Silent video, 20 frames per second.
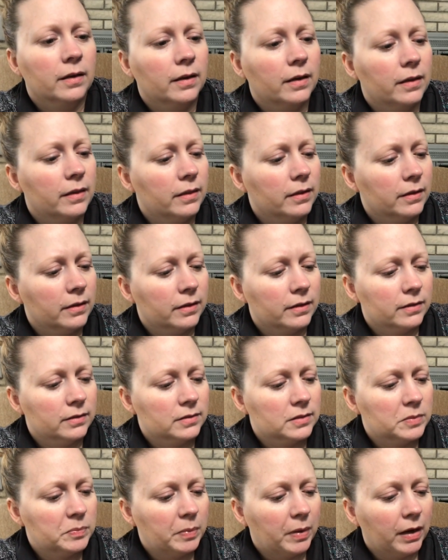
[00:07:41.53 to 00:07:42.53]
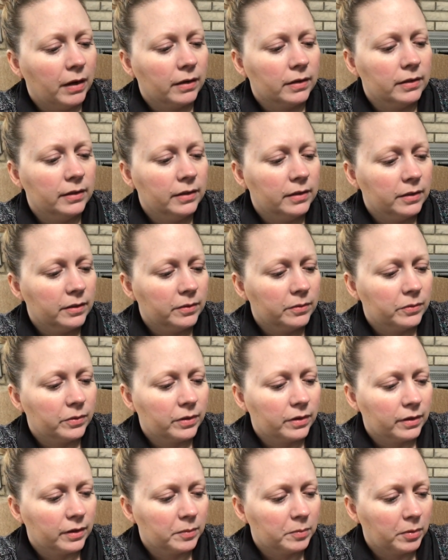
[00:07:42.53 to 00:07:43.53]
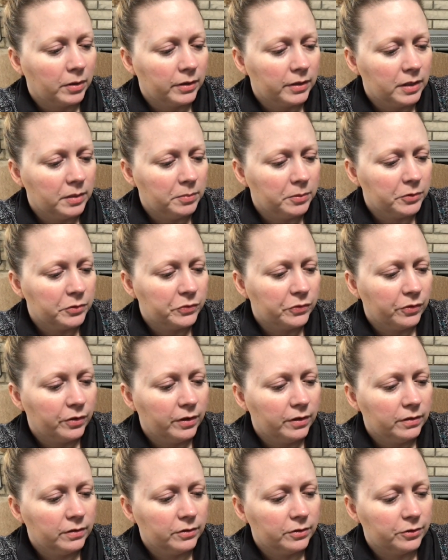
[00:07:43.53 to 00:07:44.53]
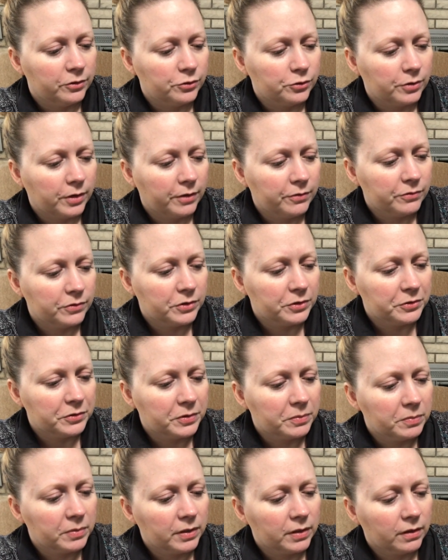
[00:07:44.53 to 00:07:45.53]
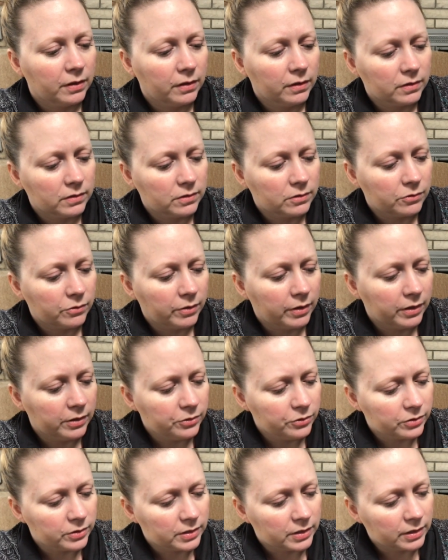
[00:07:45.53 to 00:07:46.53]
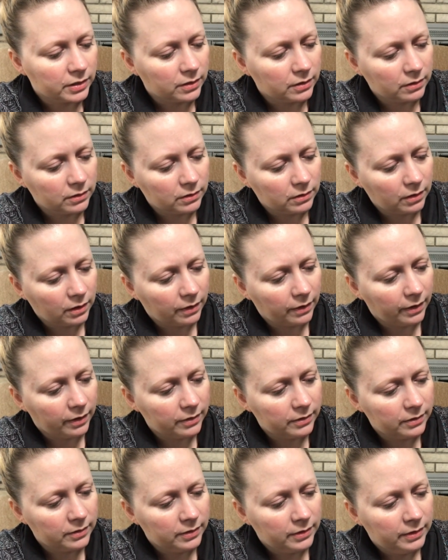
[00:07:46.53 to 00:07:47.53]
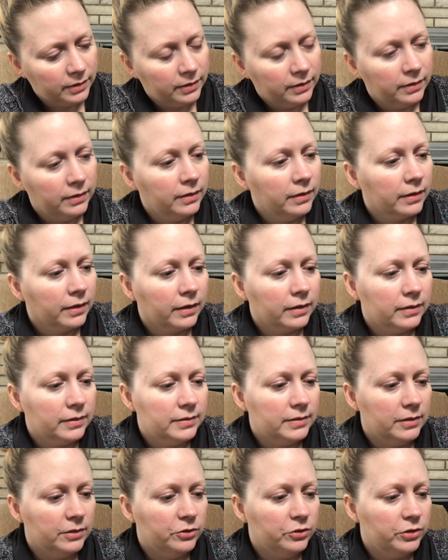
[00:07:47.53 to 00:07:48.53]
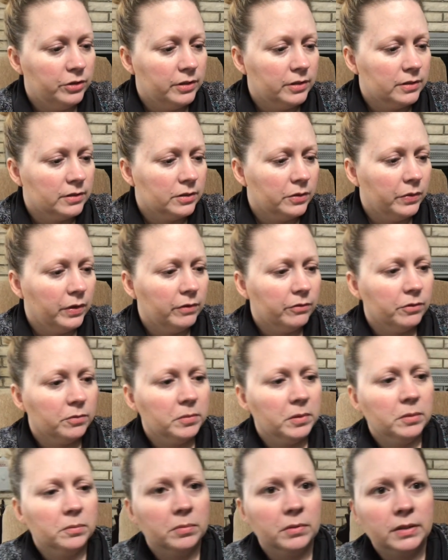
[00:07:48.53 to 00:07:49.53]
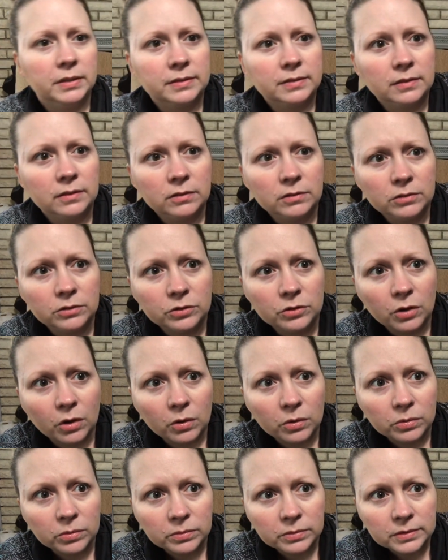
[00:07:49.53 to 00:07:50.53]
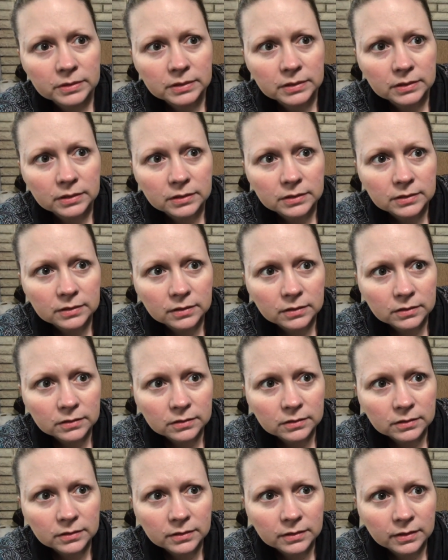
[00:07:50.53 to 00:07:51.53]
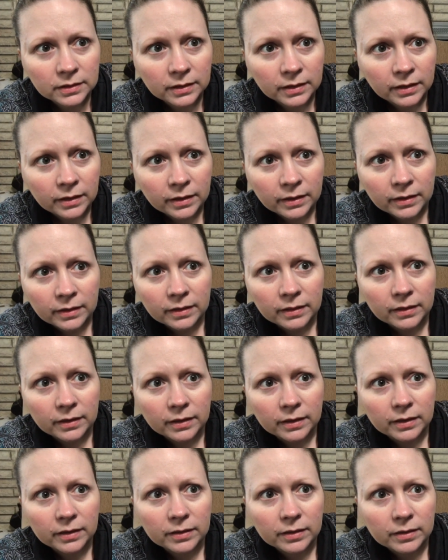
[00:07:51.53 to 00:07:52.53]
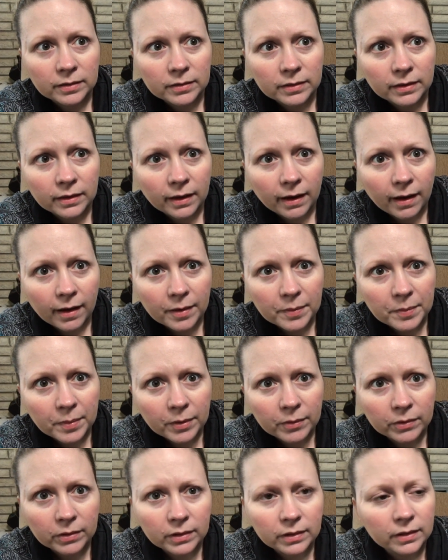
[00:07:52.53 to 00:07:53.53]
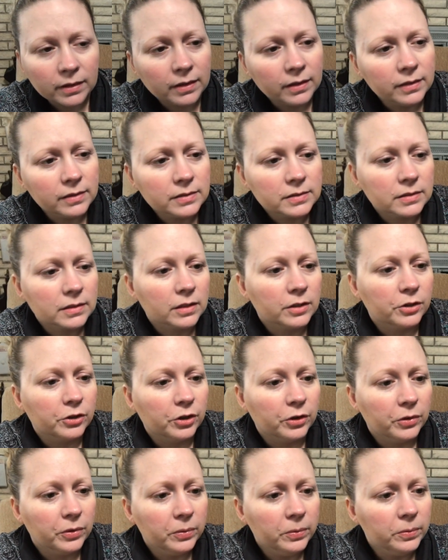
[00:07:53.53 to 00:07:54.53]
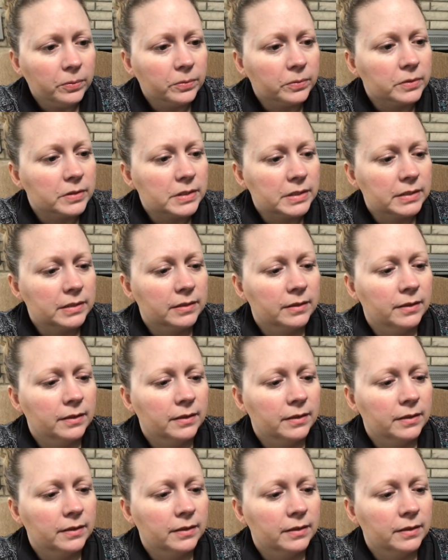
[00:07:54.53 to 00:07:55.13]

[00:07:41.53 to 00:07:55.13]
I think I can spot clean it with like Barkeeper's Friend or Druft or something on the string just to get a little of that kind of dinginess away from it. But his little nose and his little like cat mouth, he's cute.